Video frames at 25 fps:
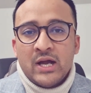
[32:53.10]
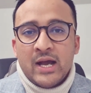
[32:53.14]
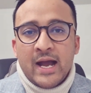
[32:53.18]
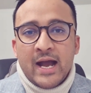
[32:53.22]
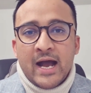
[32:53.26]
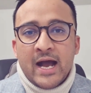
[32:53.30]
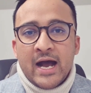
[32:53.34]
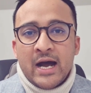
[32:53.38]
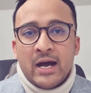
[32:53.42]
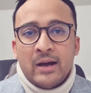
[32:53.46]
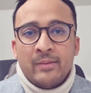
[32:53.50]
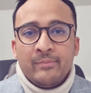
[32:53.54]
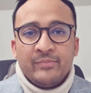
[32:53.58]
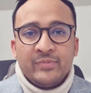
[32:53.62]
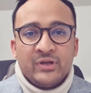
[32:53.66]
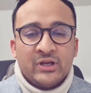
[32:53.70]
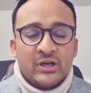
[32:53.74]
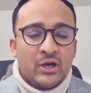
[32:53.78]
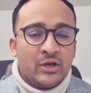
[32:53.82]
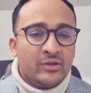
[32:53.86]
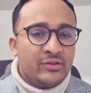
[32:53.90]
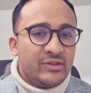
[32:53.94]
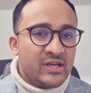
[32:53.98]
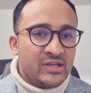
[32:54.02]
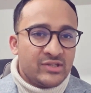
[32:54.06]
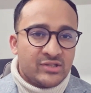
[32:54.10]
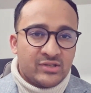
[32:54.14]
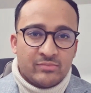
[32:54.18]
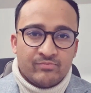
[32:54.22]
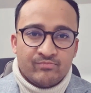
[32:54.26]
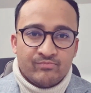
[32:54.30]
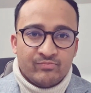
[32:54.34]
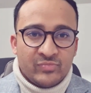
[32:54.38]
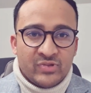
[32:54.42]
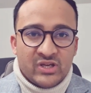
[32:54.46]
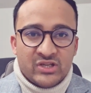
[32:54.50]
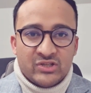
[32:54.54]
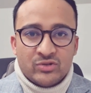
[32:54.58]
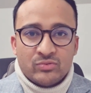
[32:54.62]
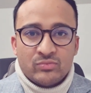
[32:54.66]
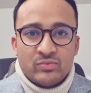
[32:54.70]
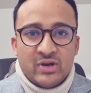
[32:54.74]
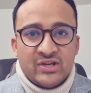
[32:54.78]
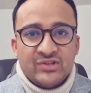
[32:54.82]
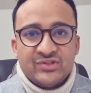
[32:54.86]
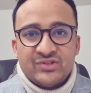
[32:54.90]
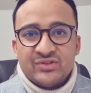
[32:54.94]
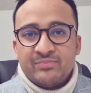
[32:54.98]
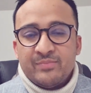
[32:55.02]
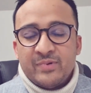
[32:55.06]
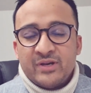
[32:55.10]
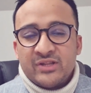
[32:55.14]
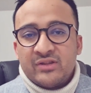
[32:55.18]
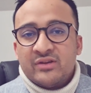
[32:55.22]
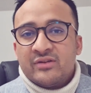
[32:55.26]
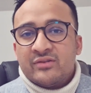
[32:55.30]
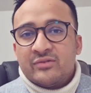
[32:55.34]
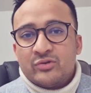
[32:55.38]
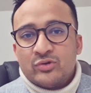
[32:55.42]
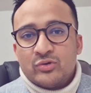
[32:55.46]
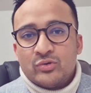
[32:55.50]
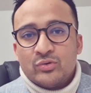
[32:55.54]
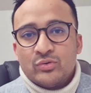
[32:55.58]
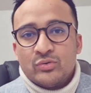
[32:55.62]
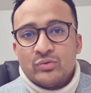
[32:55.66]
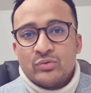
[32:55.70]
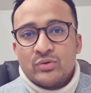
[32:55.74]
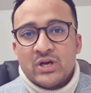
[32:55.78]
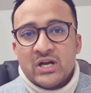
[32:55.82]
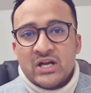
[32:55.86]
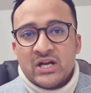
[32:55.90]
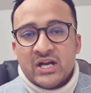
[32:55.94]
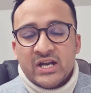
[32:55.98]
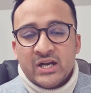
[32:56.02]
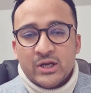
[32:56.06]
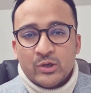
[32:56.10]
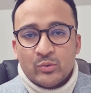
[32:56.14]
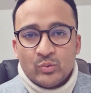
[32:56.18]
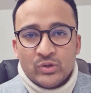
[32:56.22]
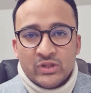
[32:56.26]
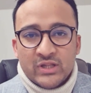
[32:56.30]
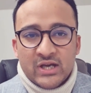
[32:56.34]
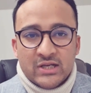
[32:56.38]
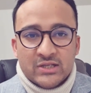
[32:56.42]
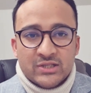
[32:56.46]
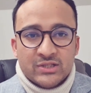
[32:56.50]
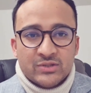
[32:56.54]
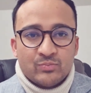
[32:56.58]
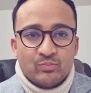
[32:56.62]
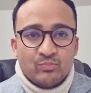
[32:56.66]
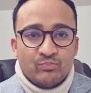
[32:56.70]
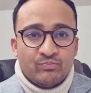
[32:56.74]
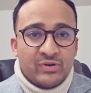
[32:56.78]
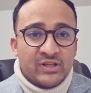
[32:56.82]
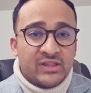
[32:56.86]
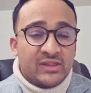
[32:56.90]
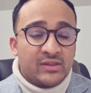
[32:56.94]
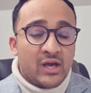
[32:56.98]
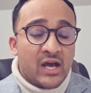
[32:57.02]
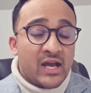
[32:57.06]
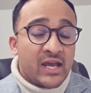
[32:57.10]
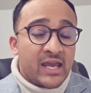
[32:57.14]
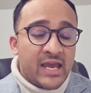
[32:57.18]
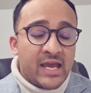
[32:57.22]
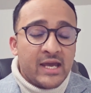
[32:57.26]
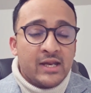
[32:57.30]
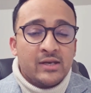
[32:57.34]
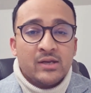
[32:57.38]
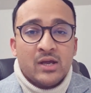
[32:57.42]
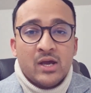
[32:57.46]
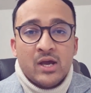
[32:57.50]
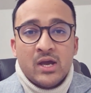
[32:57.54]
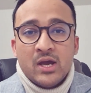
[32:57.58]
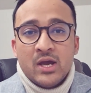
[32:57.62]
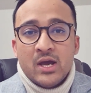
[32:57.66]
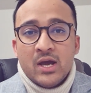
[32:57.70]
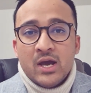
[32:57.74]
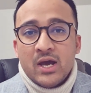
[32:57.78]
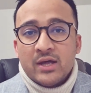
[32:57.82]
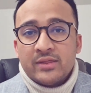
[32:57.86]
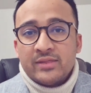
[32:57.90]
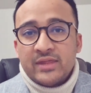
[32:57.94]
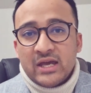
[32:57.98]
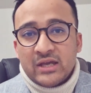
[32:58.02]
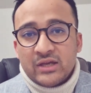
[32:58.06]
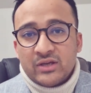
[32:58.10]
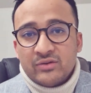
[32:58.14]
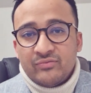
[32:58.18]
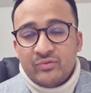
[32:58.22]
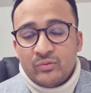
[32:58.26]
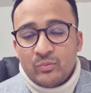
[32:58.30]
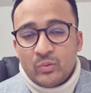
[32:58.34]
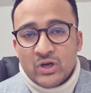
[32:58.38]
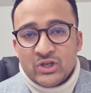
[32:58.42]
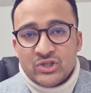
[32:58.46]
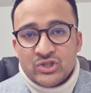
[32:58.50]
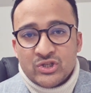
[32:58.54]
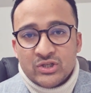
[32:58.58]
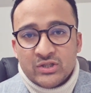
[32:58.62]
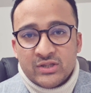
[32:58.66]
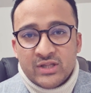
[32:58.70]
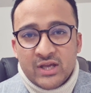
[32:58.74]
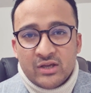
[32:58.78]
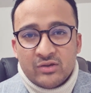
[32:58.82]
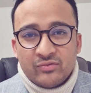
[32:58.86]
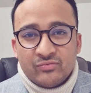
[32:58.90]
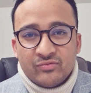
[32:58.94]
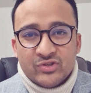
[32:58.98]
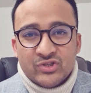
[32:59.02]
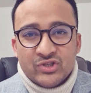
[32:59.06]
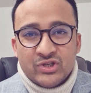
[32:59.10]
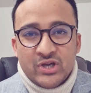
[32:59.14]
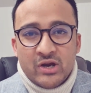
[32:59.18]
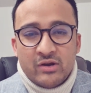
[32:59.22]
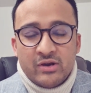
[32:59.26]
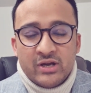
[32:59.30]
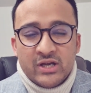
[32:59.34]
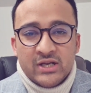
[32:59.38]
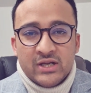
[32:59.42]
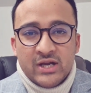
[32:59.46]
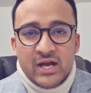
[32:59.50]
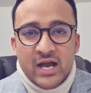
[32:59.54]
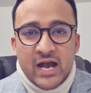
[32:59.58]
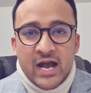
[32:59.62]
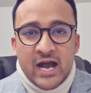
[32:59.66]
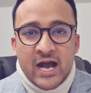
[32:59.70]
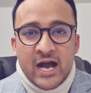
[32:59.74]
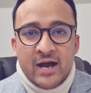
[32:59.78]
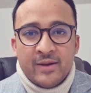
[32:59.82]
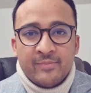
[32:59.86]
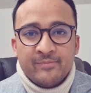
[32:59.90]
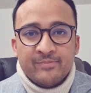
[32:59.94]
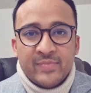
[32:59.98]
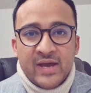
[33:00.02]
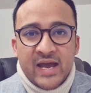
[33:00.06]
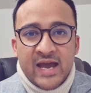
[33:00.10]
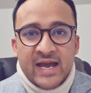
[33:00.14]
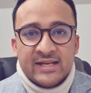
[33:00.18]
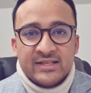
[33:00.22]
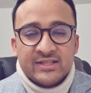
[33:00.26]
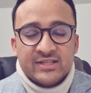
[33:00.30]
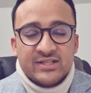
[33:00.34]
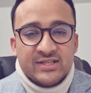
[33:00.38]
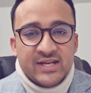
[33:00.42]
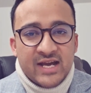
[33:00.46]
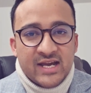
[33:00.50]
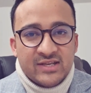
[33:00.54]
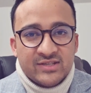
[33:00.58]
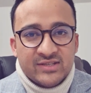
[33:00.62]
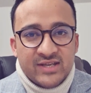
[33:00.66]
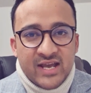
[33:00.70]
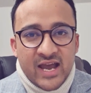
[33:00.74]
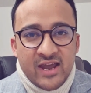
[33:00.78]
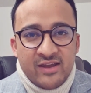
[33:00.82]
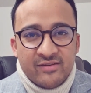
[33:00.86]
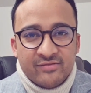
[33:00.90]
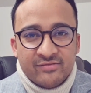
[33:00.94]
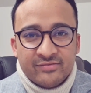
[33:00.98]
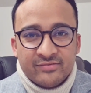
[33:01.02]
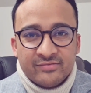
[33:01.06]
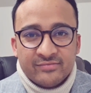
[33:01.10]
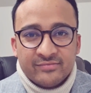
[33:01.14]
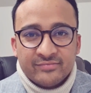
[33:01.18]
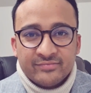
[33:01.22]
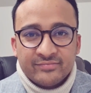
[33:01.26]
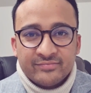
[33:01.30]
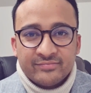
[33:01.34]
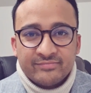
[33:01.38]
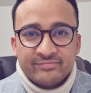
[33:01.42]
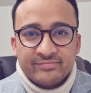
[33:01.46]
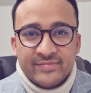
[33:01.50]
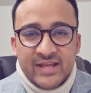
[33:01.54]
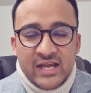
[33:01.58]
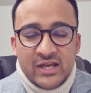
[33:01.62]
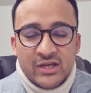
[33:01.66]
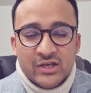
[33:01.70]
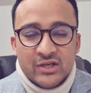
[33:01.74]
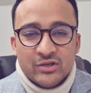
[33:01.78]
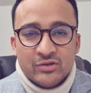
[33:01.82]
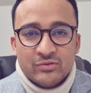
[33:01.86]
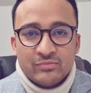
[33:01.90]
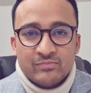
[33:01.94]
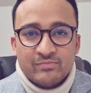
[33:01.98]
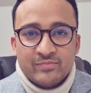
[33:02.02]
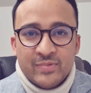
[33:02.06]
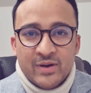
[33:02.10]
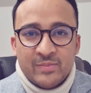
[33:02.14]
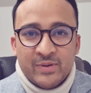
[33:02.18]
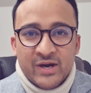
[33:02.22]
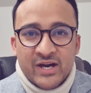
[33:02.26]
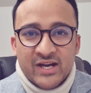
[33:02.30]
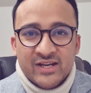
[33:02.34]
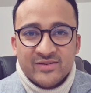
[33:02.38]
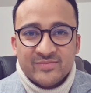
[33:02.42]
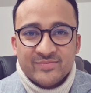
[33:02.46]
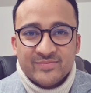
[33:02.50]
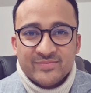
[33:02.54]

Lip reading: There's a range of method to connect with us. But again, thank you for watching. Thank you for sharing, and stay safe. Thank you. Bye bye.